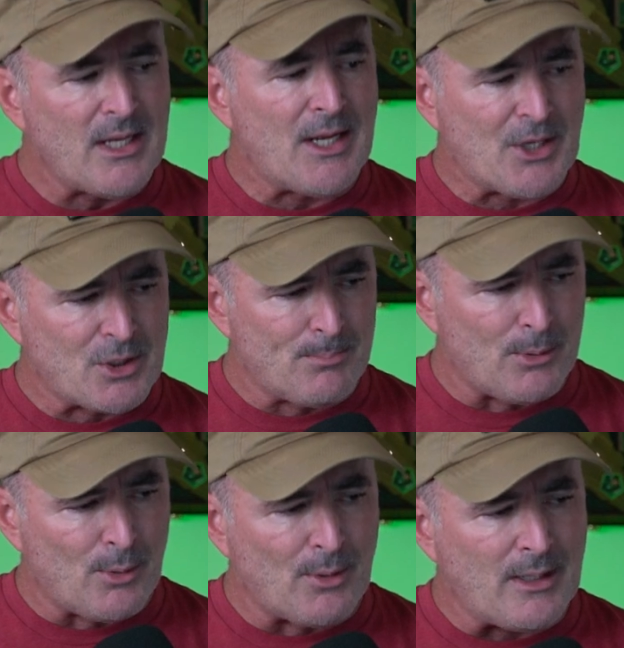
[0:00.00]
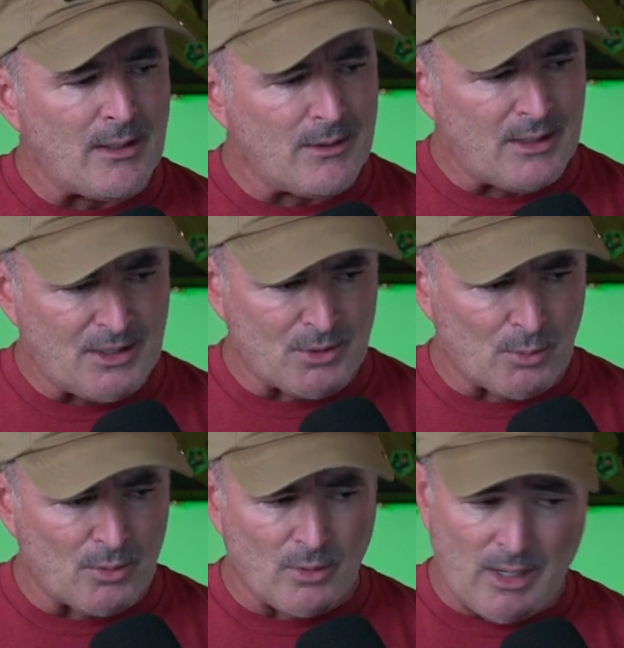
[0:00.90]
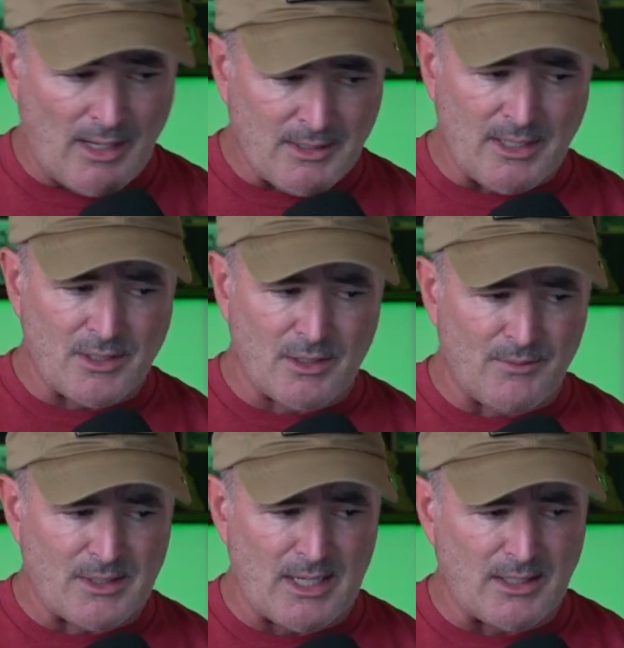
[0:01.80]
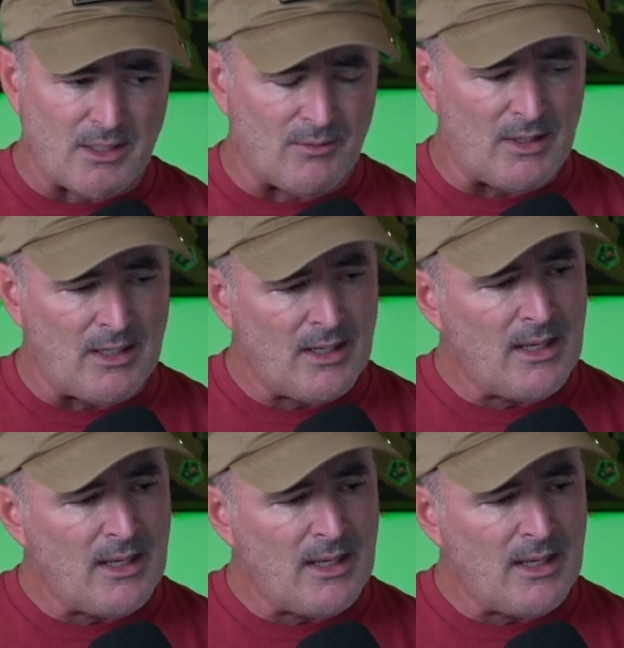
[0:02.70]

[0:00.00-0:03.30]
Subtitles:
exploring the historical context of this activity,